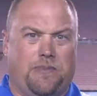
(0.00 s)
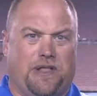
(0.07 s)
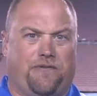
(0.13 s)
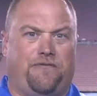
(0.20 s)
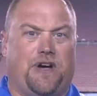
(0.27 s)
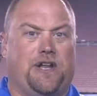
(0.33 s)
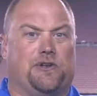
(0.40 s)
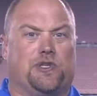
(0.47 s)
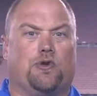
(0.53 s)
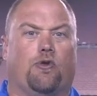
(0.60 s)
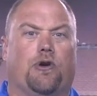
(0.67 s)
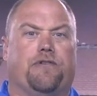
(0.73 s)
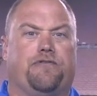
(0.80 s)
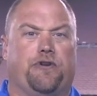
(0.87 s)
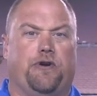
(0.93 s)
by a final
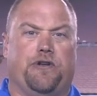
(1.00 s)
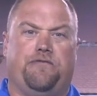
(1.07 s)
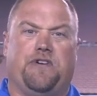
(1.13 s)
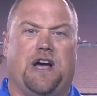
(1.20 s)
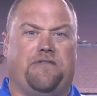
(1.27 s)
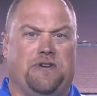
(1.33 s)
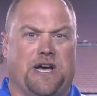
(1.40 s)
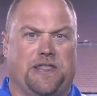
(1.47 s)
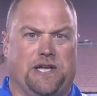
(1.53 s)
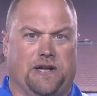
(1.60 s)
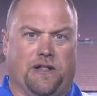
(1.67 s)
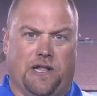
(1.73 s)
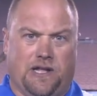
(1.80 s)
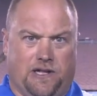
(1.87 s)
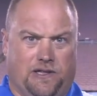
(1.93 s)
score of
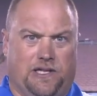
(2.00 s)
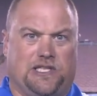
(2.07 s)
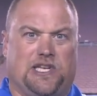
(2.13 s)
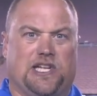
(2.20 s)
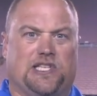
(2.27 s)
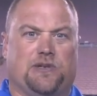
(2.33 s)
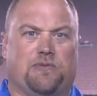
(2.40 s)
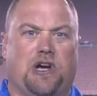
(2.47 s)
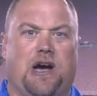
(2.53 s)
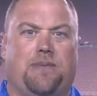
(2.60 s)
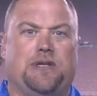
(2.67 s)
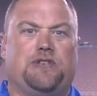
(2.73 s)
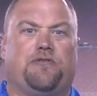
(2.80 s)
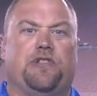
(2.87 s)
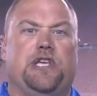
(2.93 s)
35-0. Let's get some
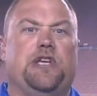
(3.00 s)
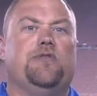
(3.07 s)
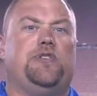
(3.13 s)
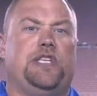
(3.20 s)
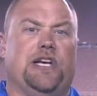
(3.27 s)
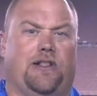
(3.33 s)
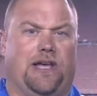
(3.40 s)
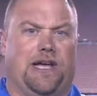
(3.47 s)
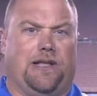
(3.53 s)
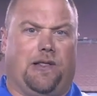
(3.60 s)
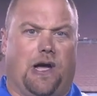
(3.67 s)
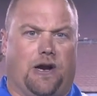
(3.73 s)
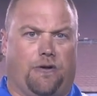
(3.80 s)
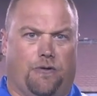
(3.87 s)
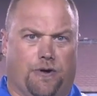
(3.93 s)
comments from the UCLA
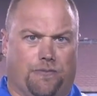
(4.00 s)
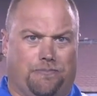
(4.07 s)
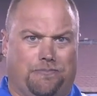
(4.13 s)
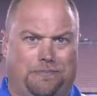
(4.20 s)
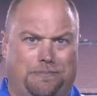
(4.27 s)
locker room.